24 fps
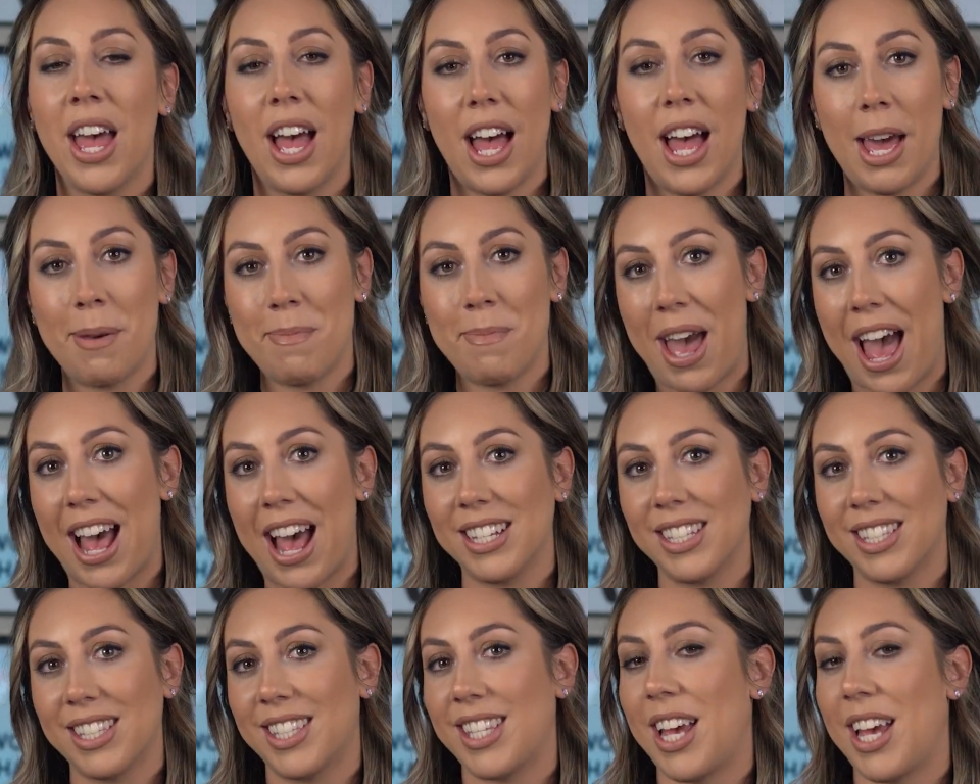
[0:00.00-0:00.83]
I'm
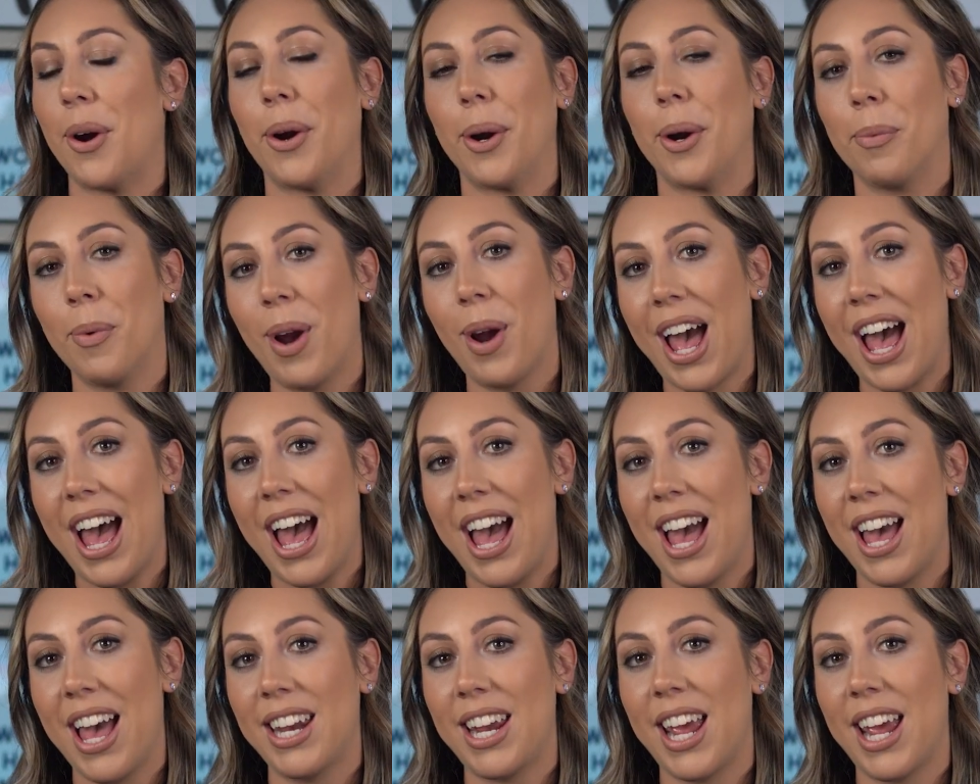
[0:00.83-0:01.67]
at Sarah
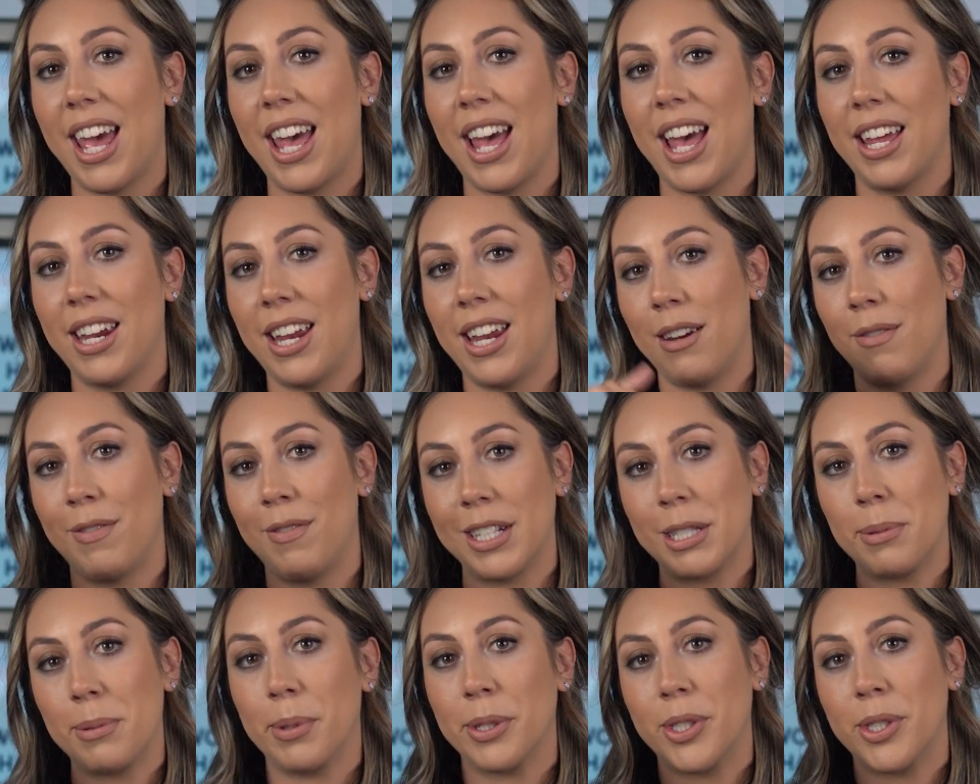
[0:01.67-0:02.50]
Rad, and
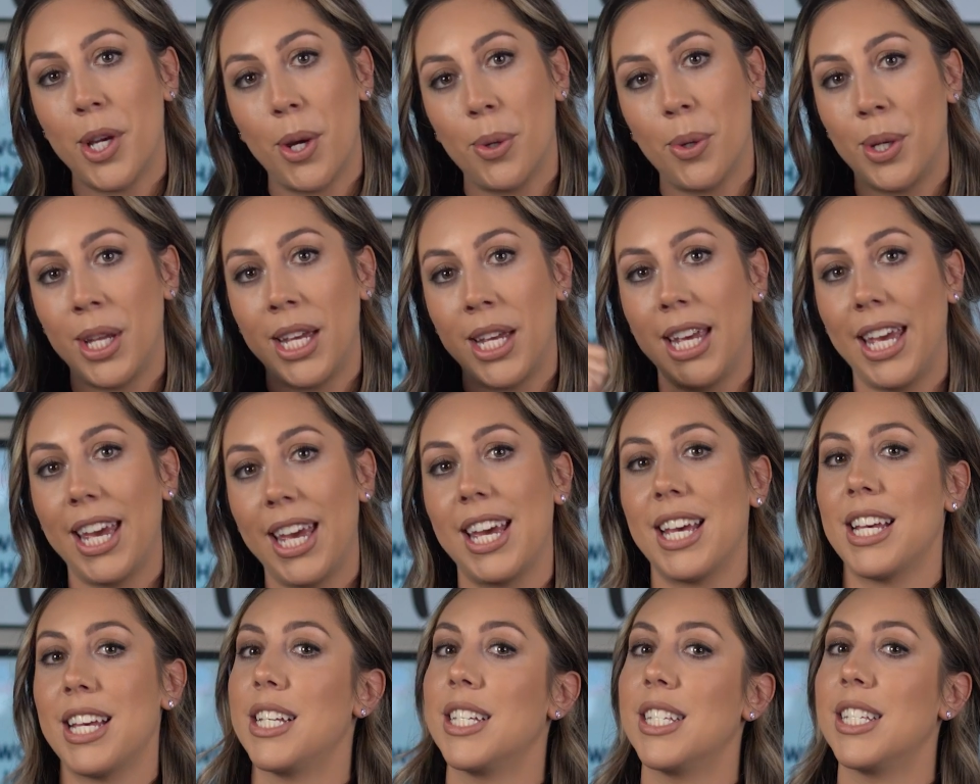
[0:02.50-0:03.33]
Invisible Tony
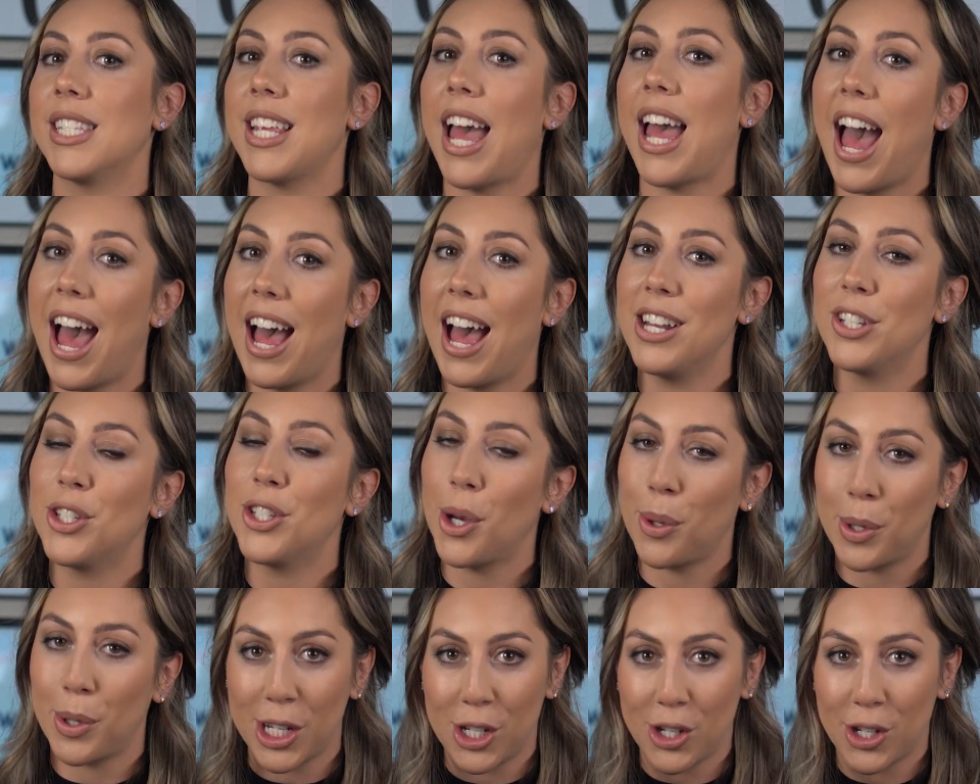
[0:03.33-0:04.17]
is at
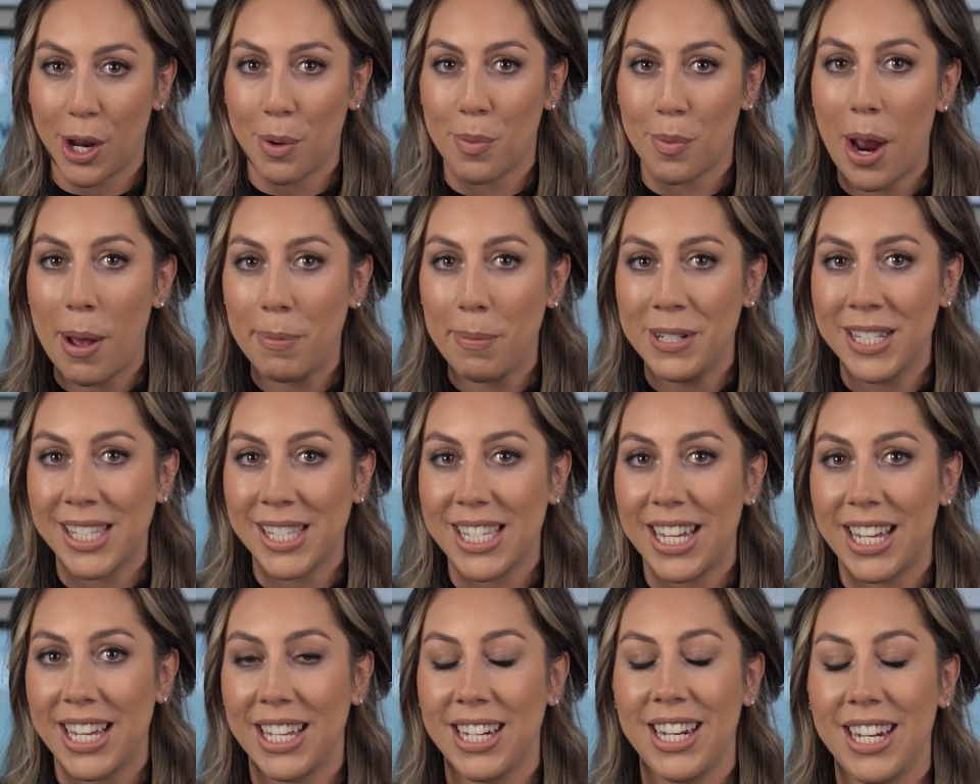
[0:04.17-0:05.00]
Tony J
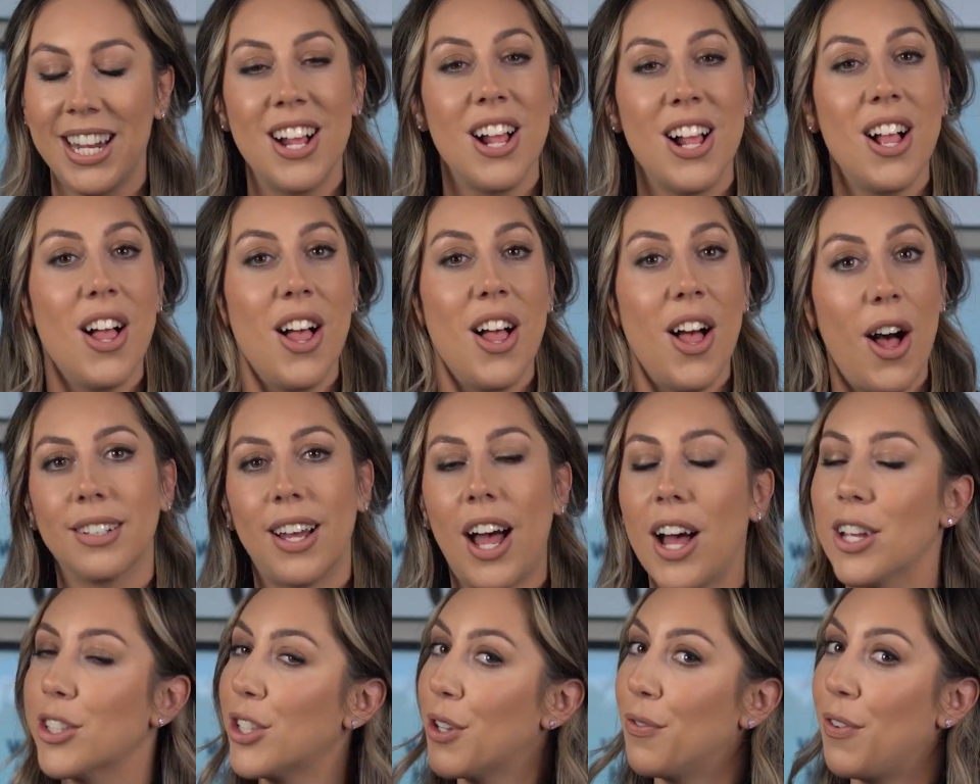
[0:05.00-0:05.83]
Robinson.
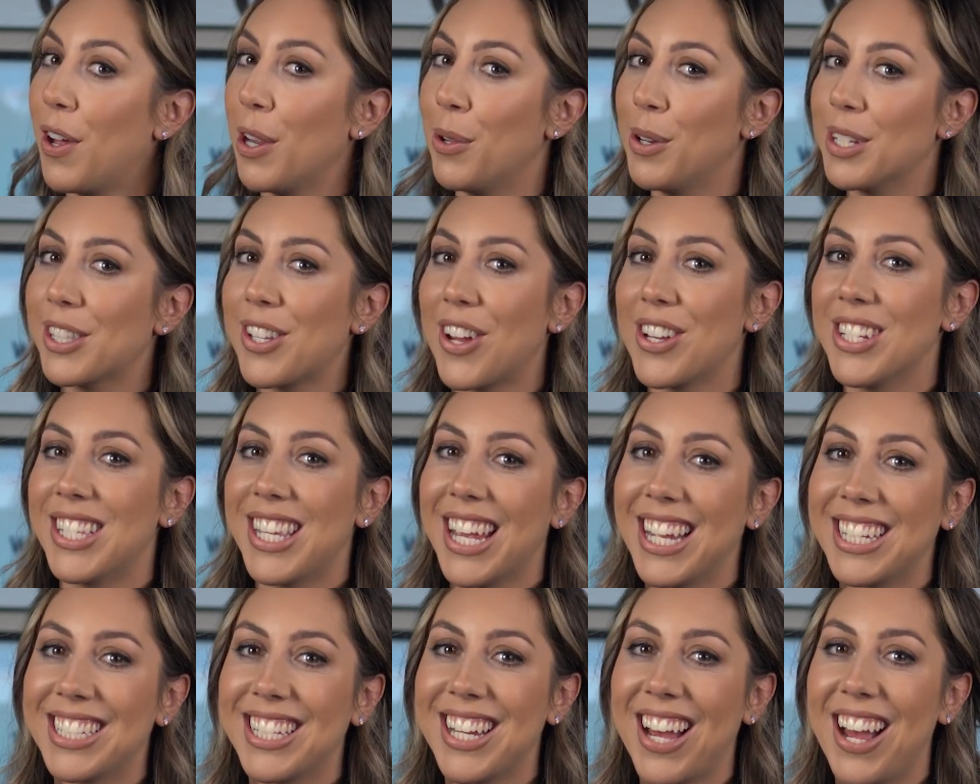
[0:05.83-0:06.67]
Also follow us on
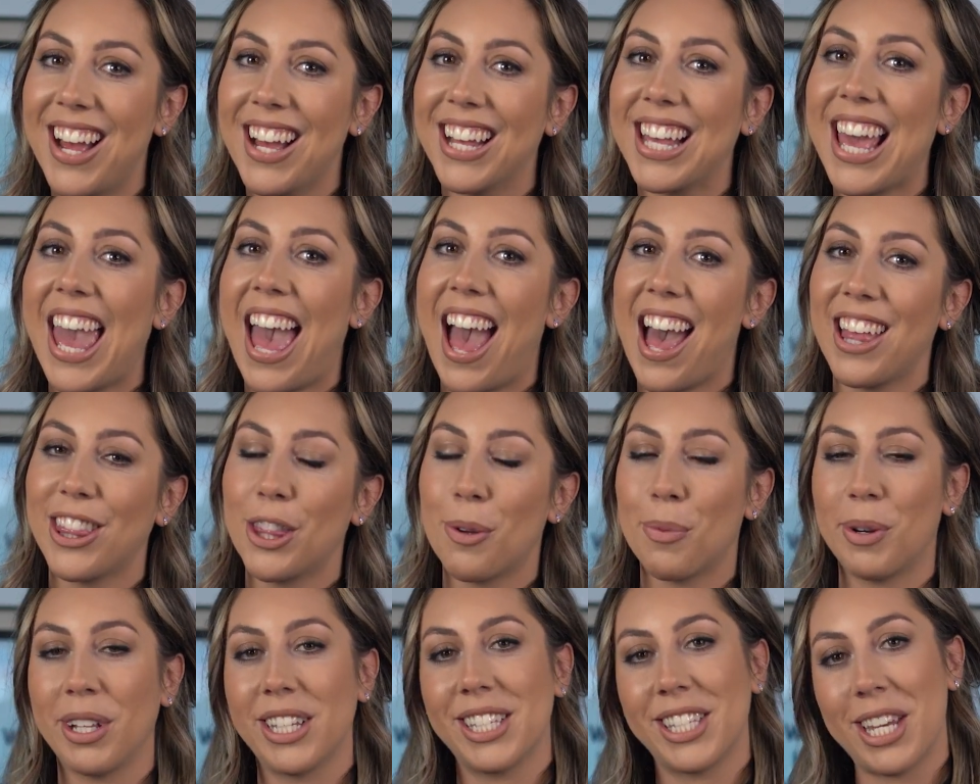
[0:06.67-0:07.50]
TikTok at
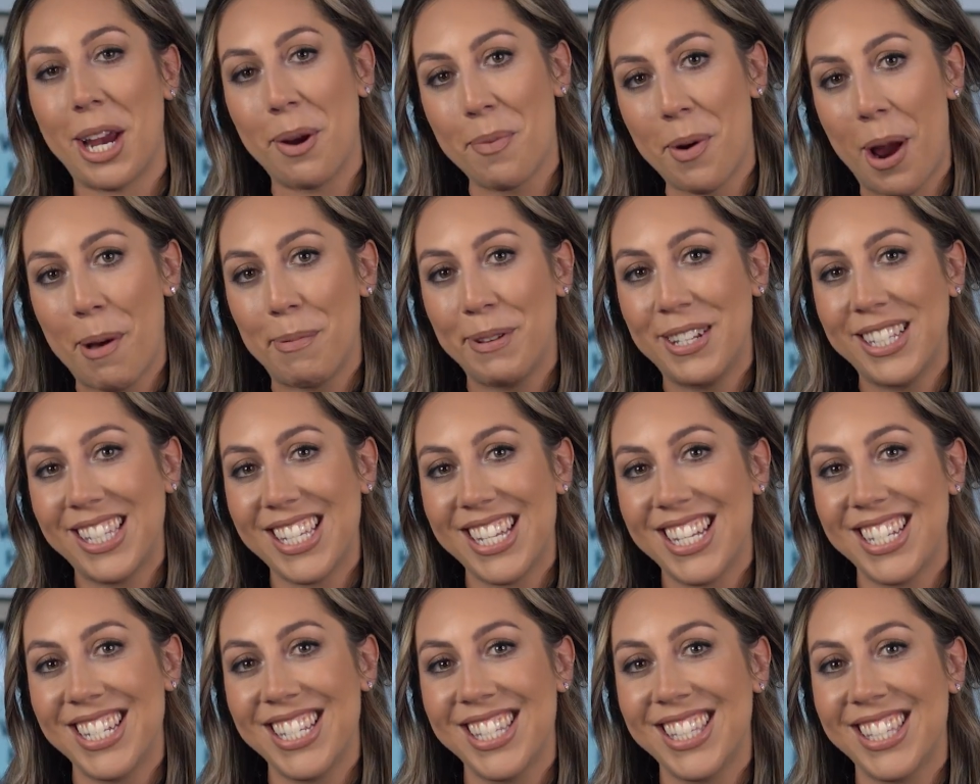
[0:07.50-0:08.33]
The Real Estate
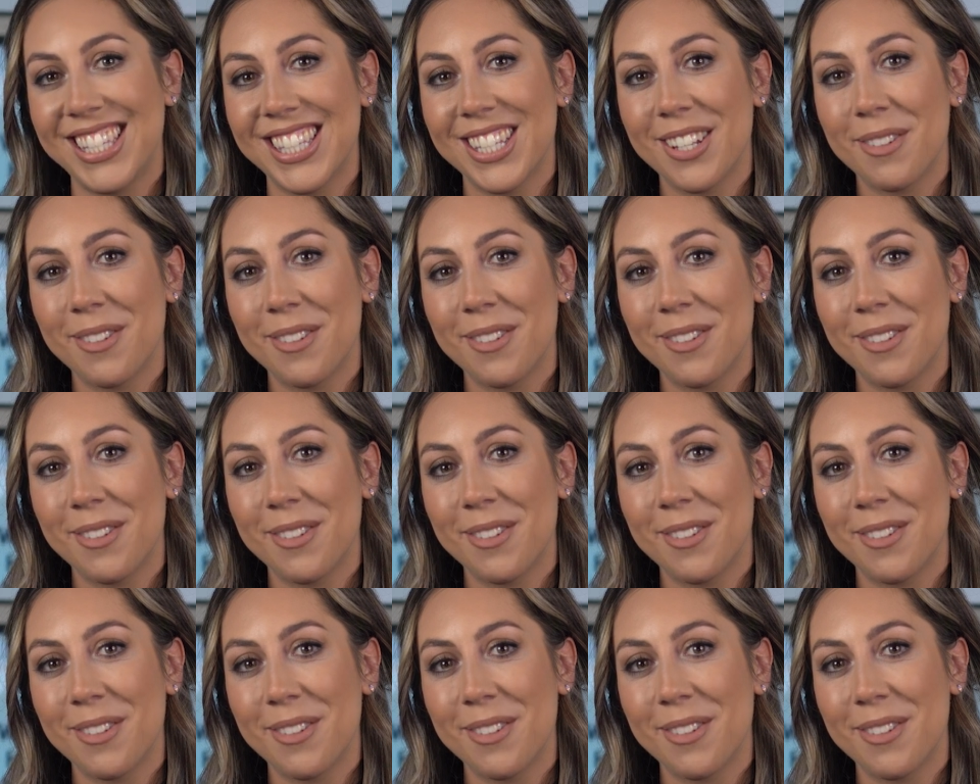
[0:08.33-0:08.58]
Robinsons.